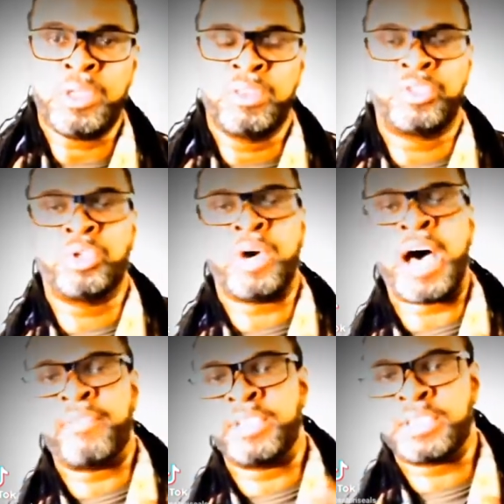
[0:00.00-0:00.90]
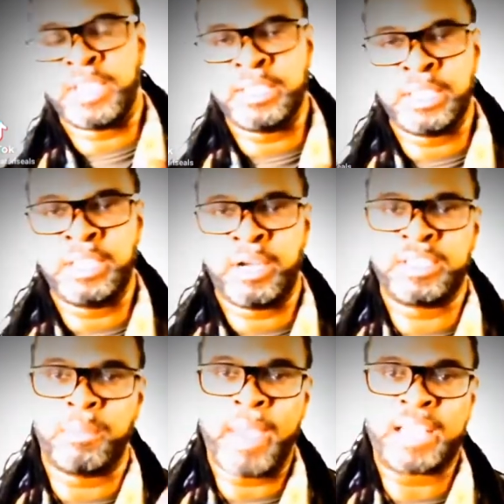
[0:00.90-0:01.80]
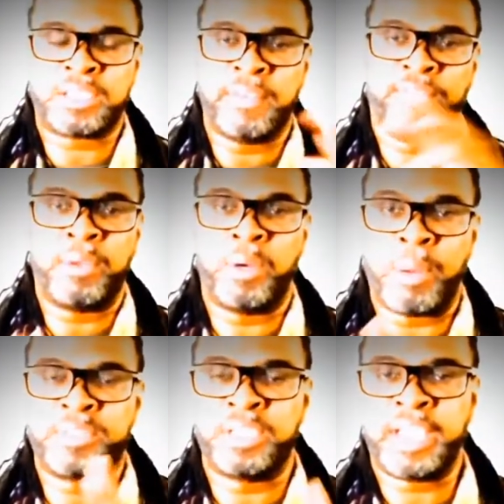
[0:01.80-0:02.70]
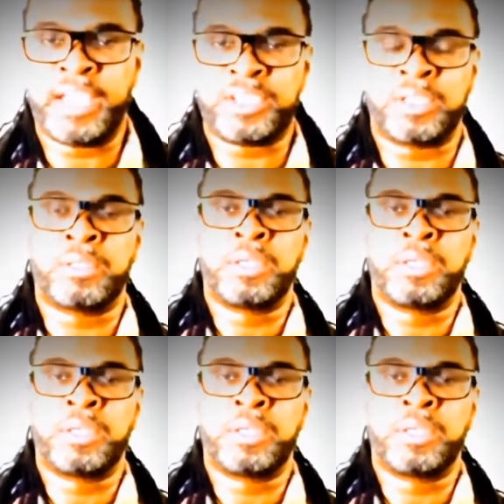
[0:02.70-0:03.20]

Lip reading: The two obvious things in there is the masculine and feminine representation.